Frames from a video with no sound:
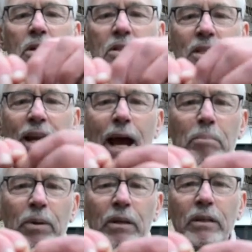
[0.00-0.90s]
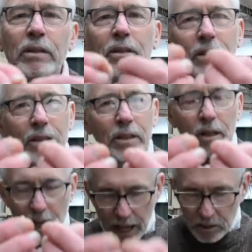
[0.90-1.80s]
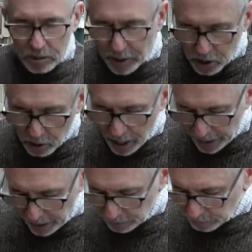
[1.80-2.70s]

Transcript: snap to be dry.